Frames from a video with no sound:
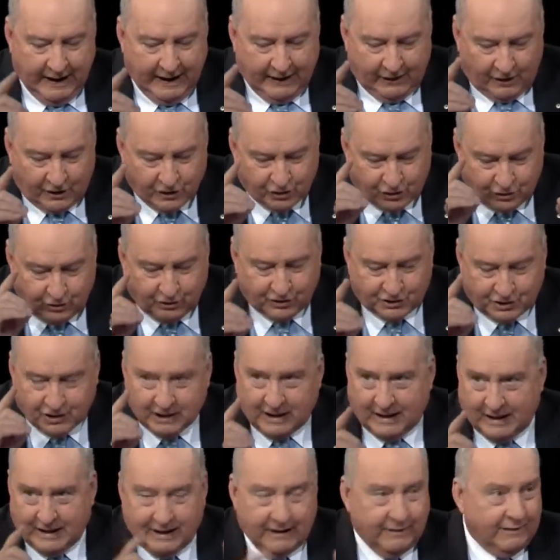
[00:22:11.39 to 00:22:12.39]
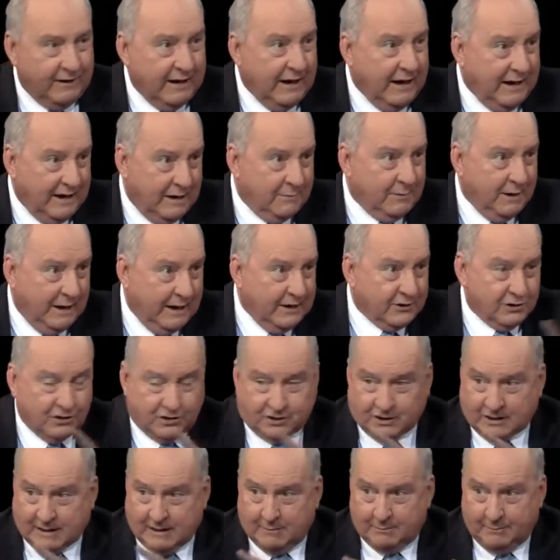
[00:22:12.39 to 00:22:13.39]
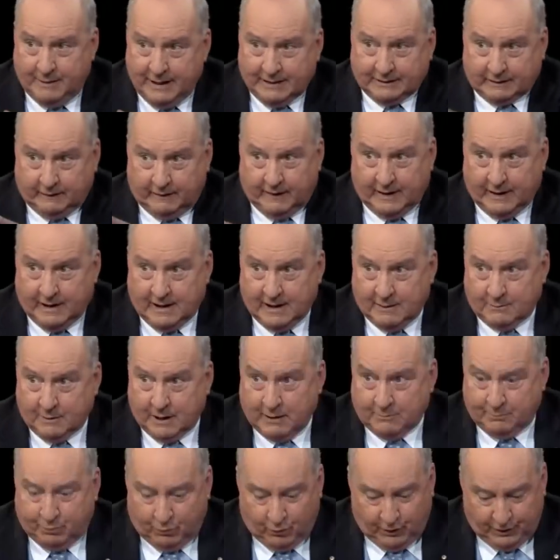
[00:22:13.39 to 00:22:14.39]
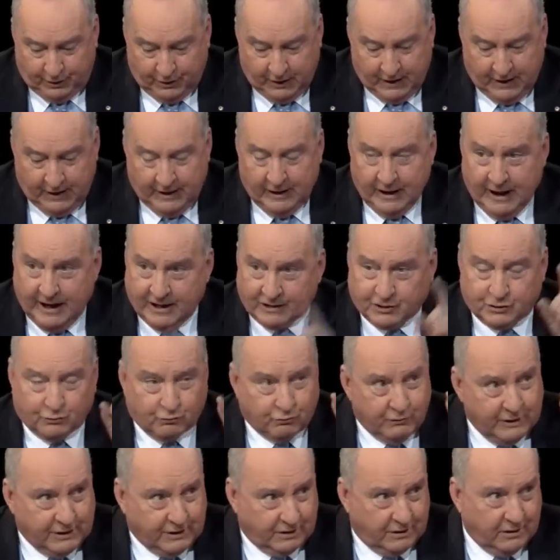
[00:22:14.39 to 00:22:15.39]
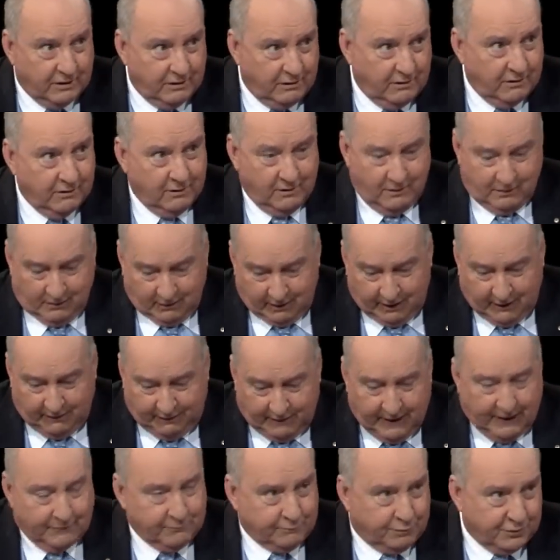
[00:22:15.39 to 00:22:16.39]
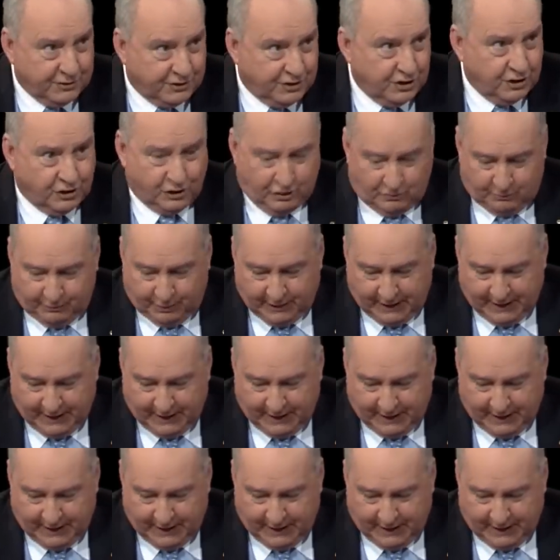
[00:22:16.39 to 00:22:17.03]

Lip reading: And I should say the AMA, just to come back to that AMA point, has written in that position